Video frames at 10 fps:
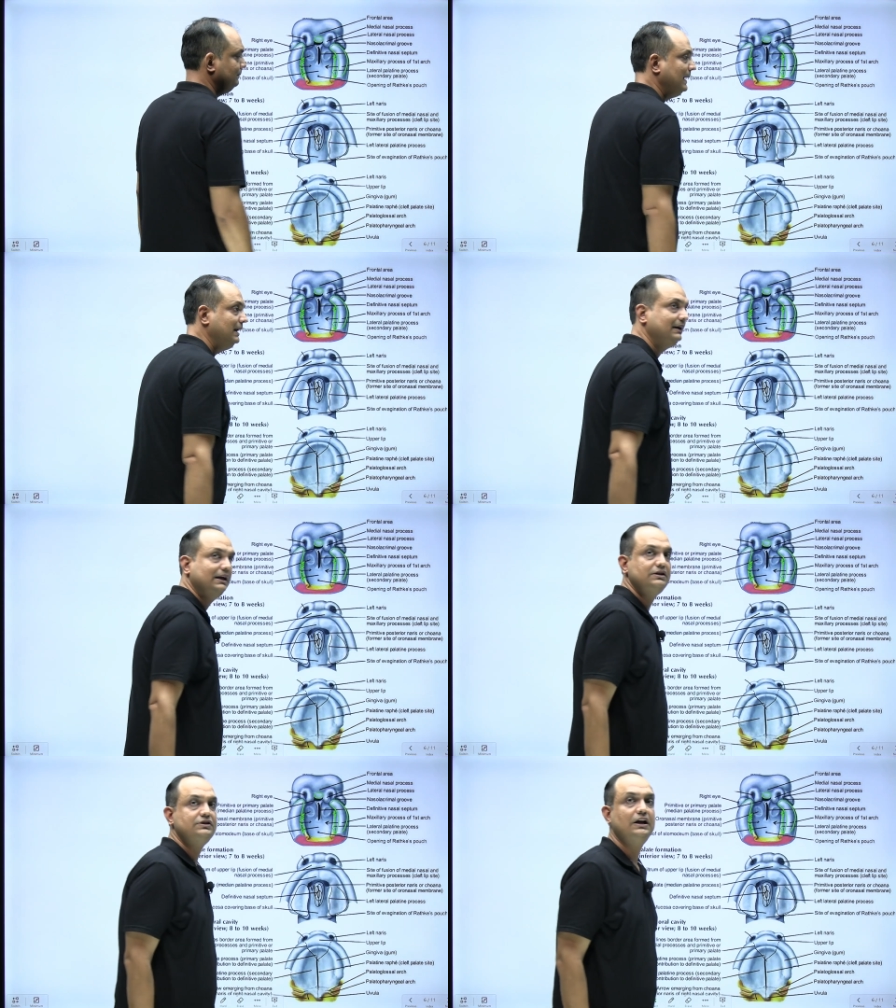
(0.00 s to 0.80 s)

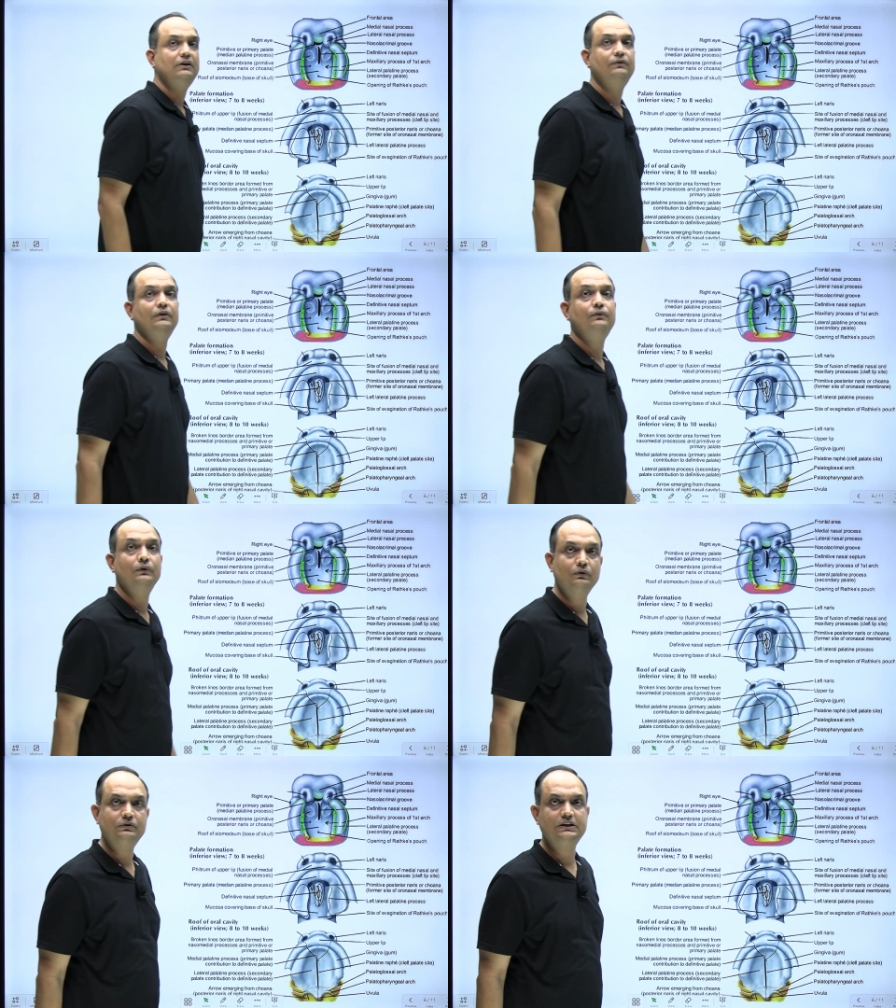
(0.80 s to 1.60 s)
palatine shelf will
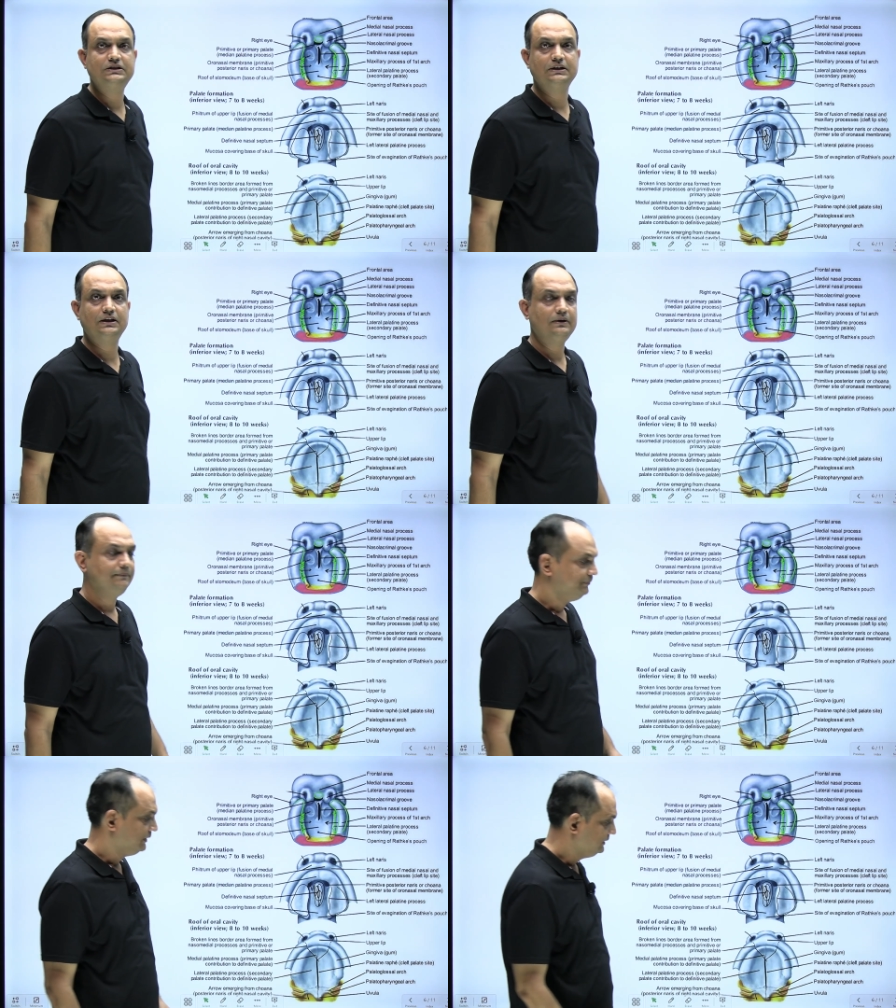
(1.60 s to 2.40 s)
fuse each other,
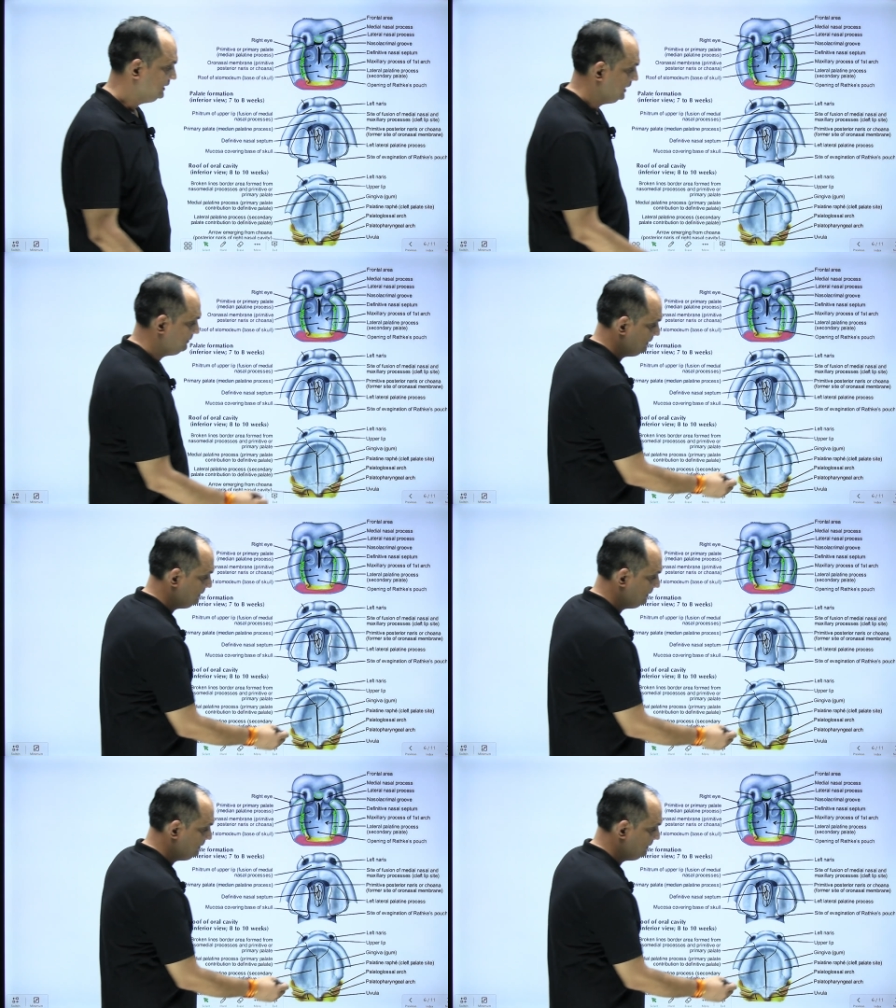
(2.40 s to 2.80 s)
their